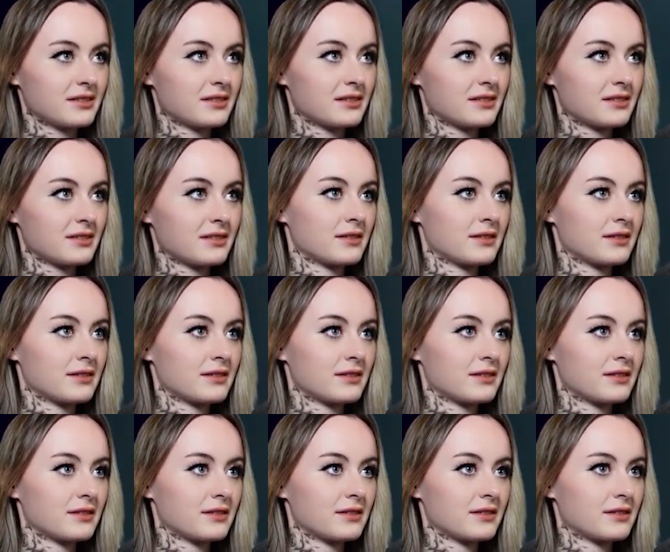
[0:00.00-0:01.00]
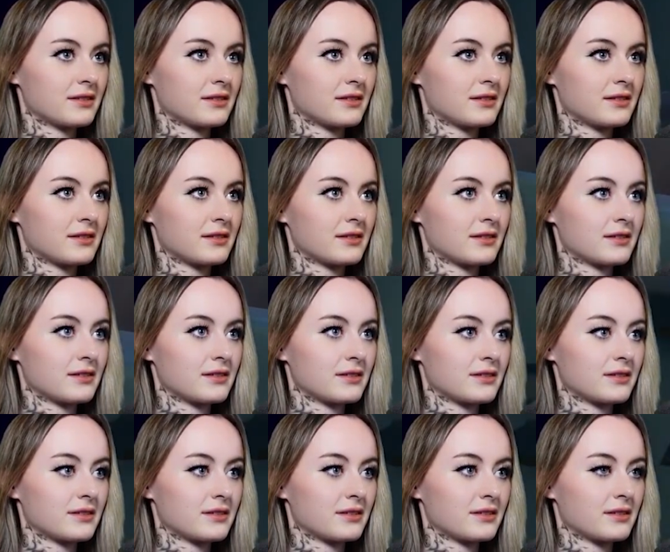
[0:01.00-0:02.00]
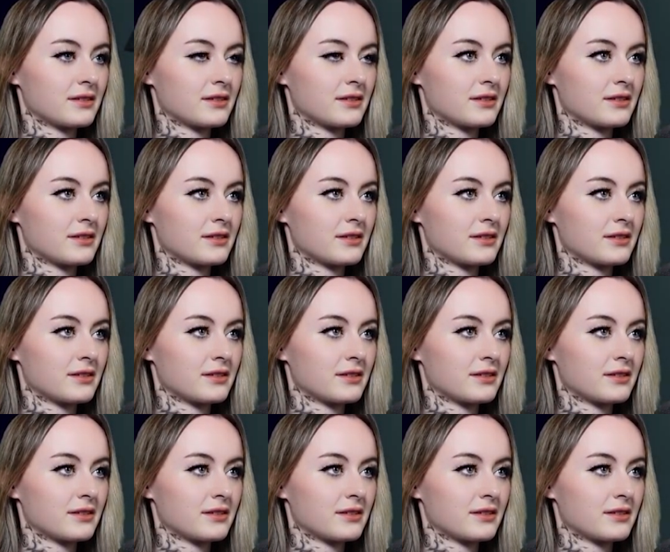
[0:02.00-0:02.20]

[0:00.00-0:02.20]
No one is speaking in this clip.